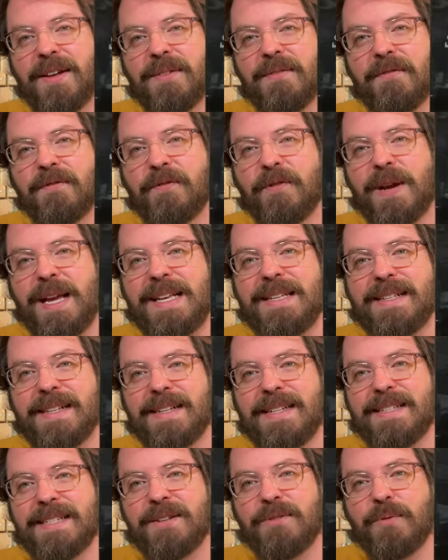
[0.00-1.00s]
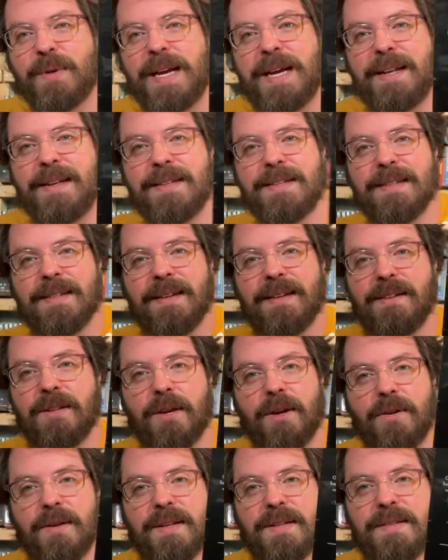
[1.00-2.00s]
Freeze it, read it,
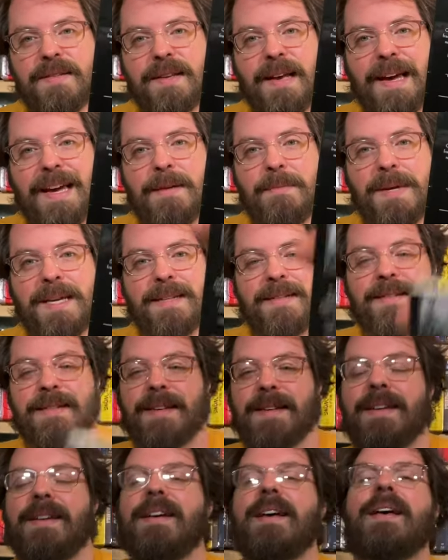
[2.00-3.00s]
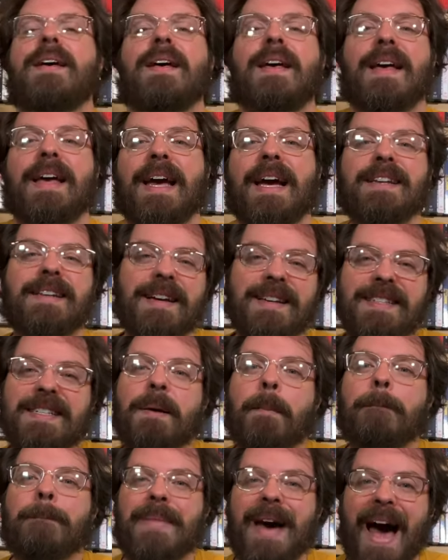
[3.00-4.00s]
notice ABC. It
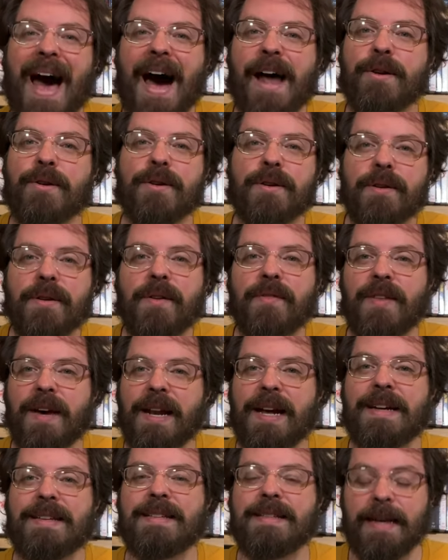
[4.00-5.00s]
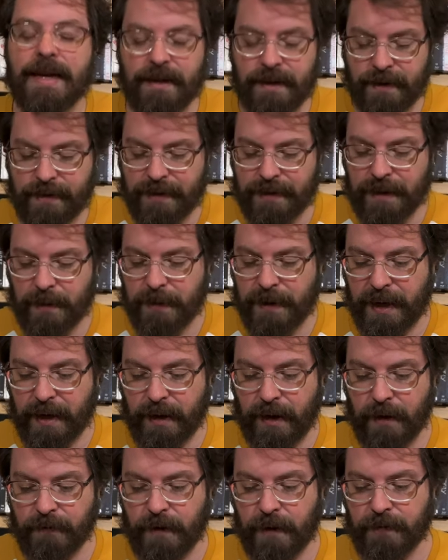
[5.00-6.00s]
doesn't matter that I say this at the
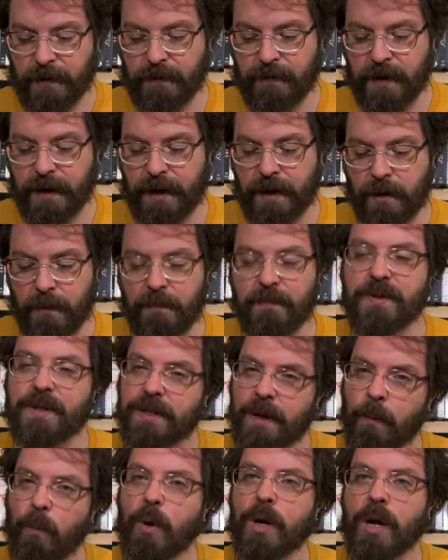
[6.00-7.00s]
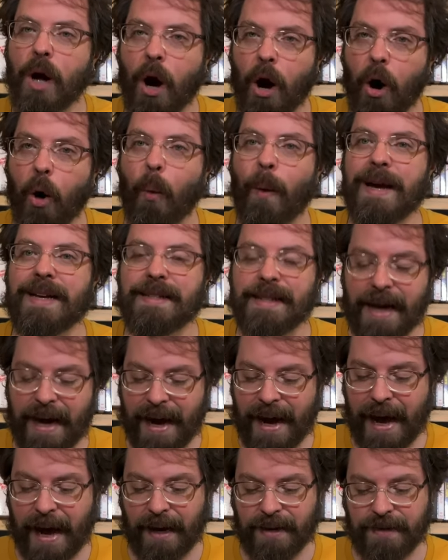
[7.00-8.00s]
beginning of every video. Someone always
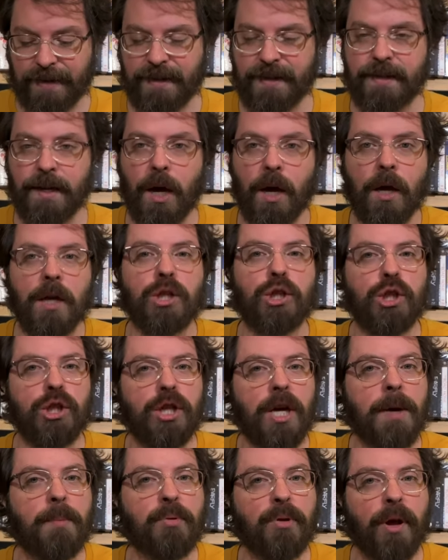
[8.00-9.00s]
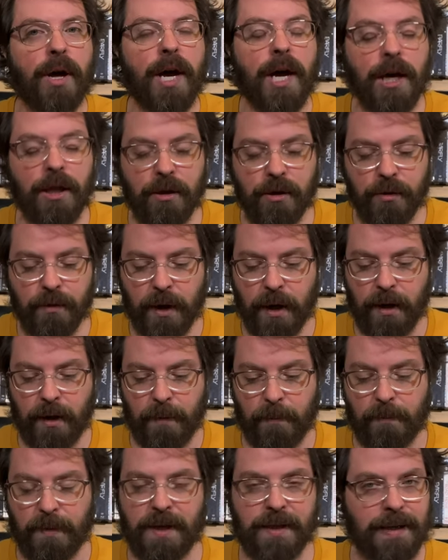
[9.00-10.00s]
asks do they play in there?
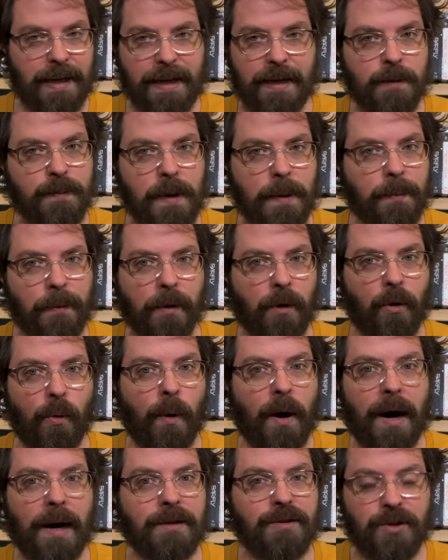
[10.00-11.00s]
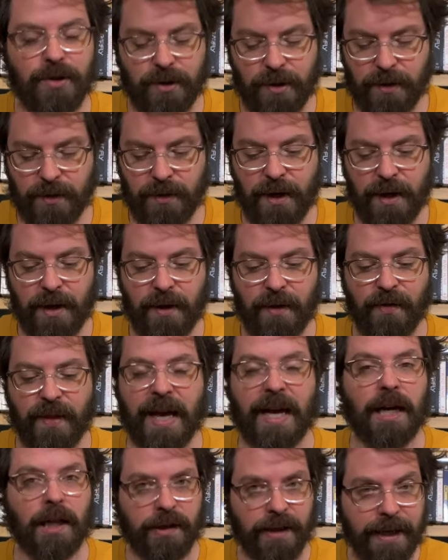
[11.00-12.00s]
Because I guess people don't watch.
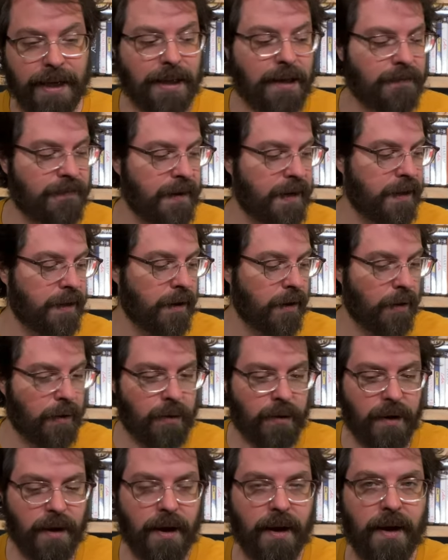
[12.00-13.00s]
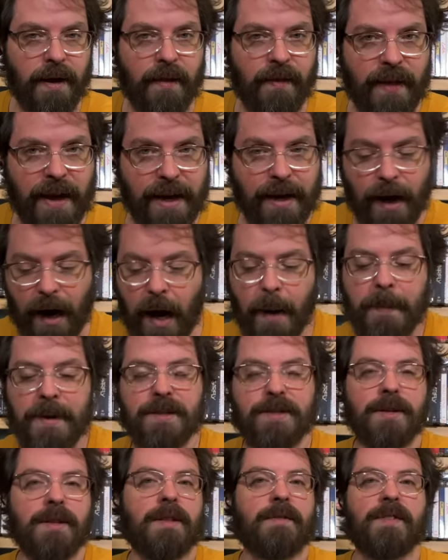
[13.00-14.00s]
They click the video, they
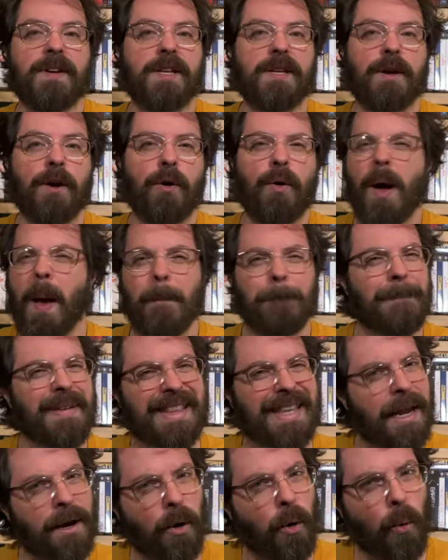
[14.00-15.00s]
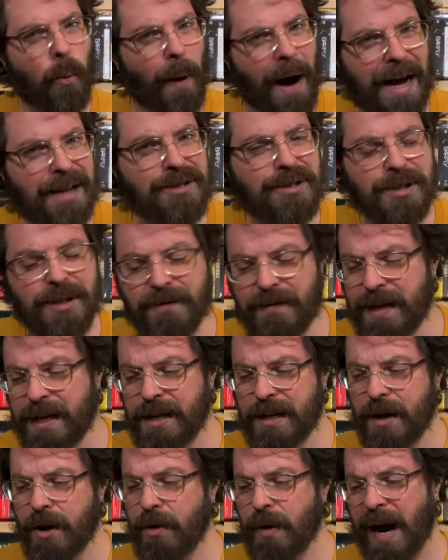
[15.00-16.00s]
comment on the video, but they don't watch the
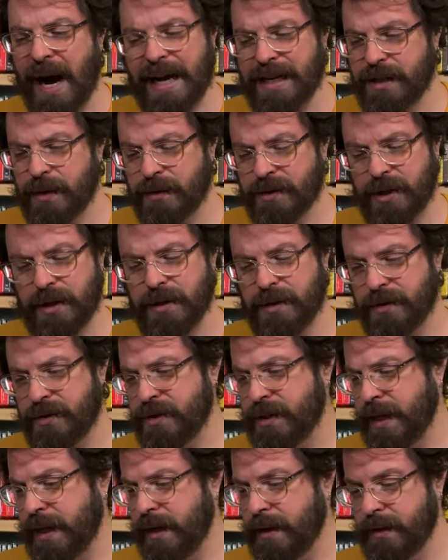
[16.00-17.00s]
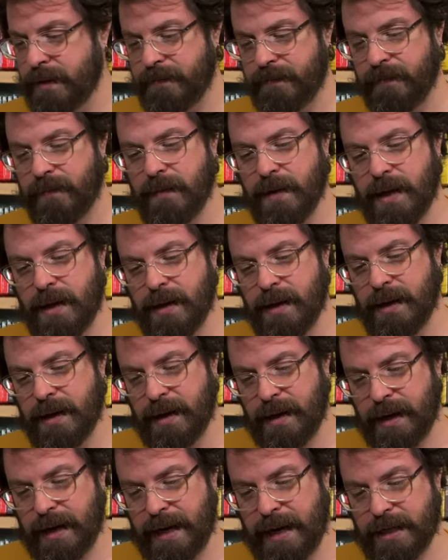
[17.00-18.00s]
video? I don't understand.
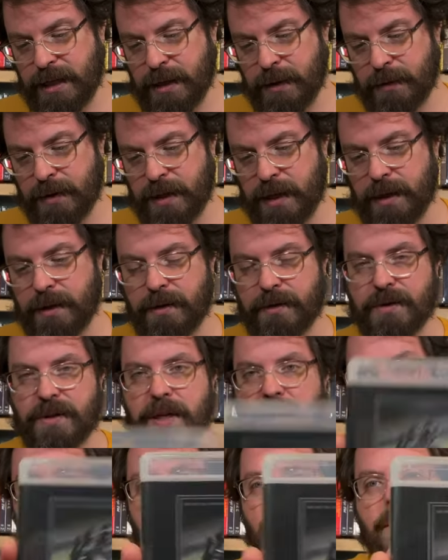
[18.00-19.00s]
I don't understand.